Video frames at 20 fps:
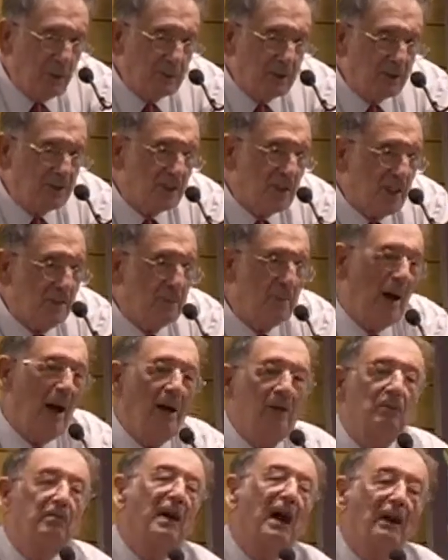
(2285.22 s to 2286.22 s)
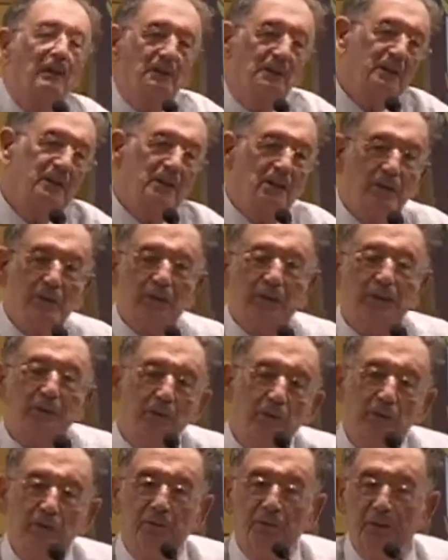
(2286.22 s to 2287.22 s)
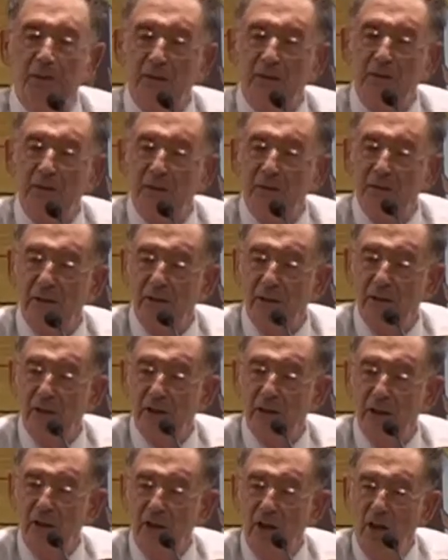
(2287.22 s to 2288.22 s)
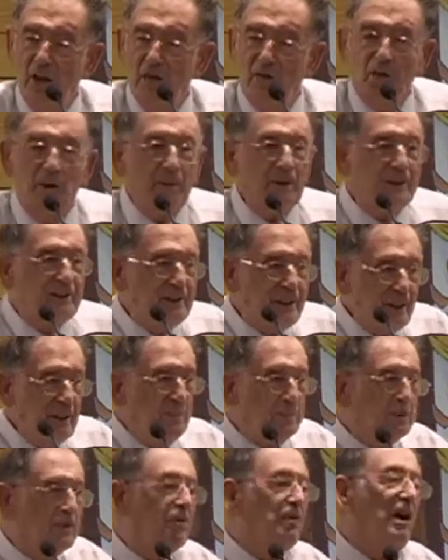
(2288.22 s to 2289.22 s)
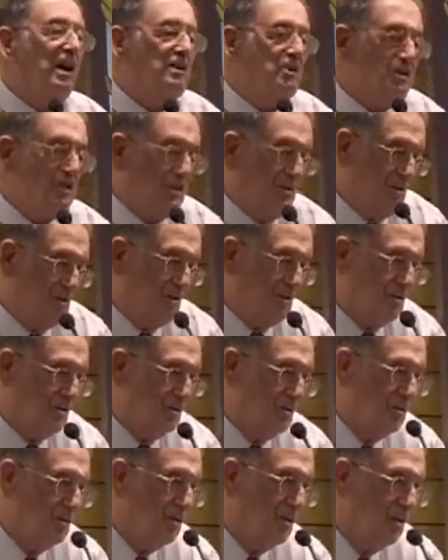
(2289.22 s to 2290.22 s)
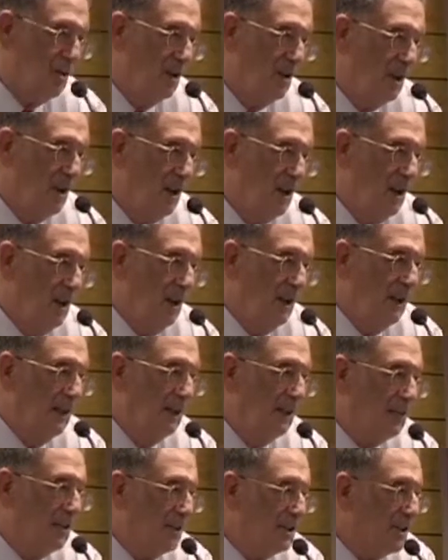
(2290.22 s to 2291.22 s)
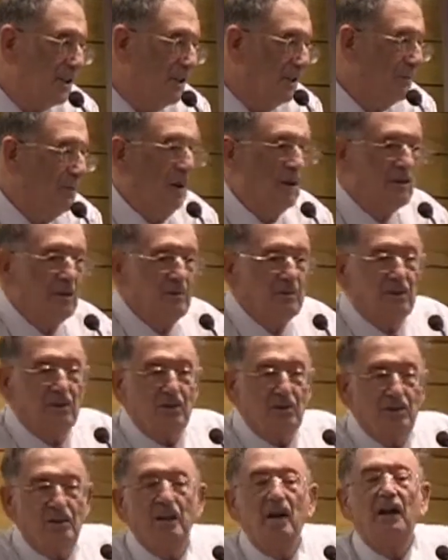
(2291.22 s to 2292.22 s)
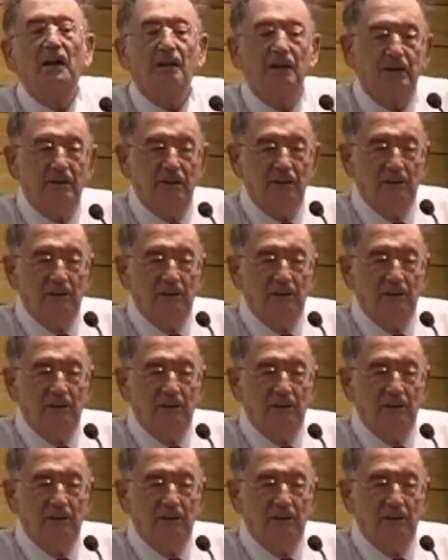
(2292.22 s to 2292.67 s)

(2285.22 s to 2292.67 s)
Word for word: from the same background, these three movements. From a deep crisis in Christian modern society.